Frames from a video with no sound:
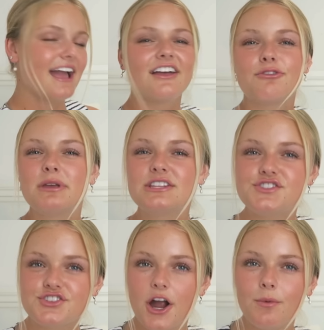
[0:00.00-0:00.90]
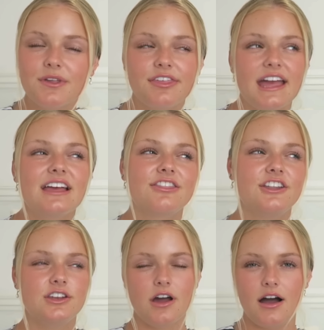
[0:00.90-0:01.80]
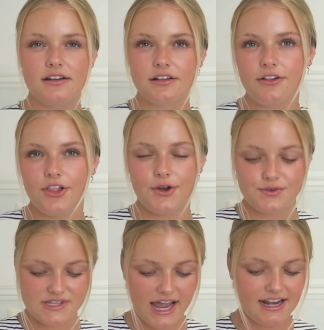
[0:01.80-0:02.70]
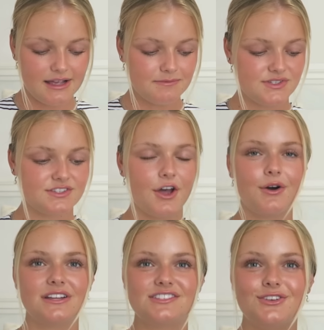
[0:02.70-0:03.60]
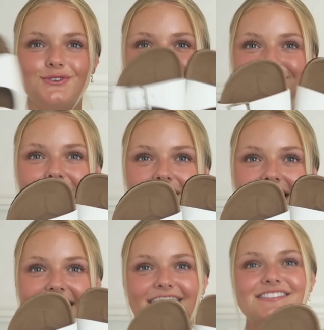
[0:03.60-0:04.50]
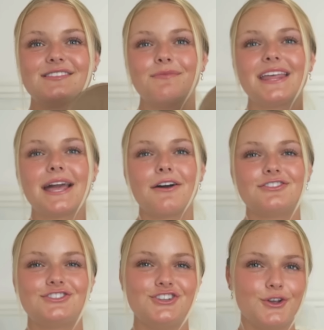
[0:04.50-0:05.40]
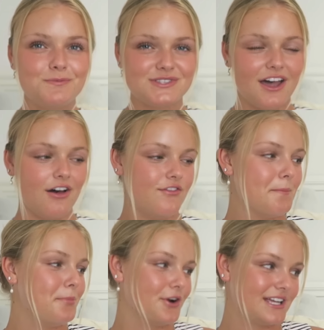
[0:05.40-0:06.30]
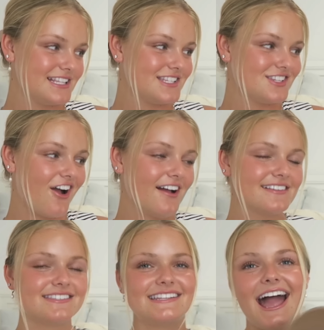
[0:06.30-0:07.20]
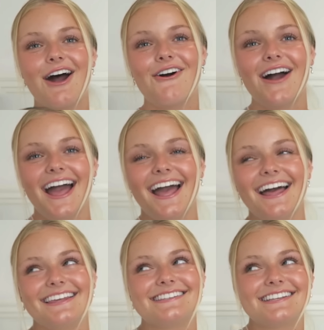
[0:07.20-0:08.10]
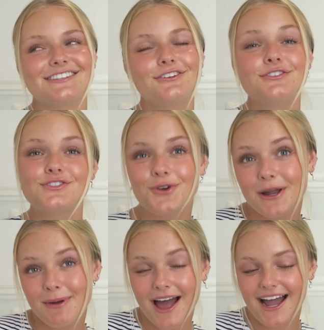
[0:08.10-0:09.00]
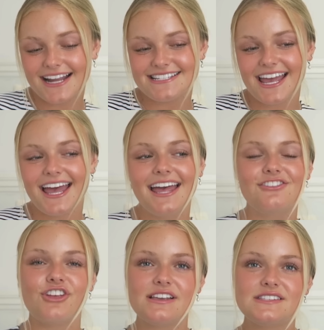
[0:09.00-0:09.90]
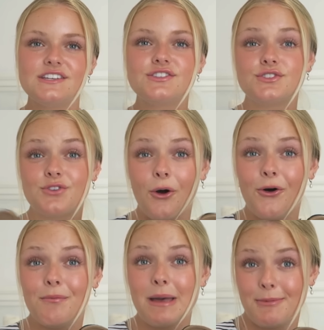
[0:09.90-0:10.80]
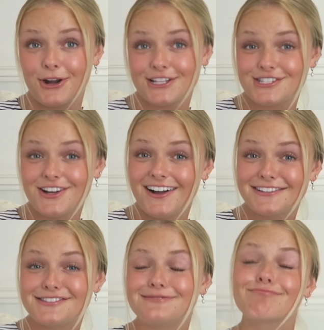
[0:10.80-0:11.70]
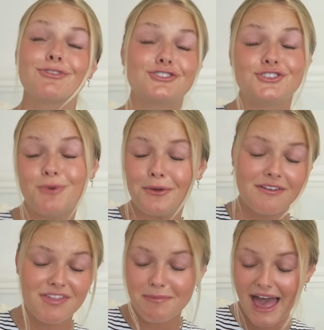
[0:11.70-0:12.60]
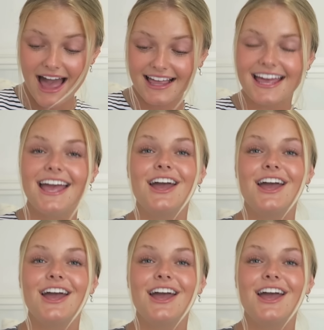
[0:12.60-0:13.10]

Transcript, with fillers: I guess we can start with like the non-clothes items. So to start, I got some like dupes of Birkenstocks. Now, this has a little story behind it. JC stole my Birkenstocks. She won't give them back.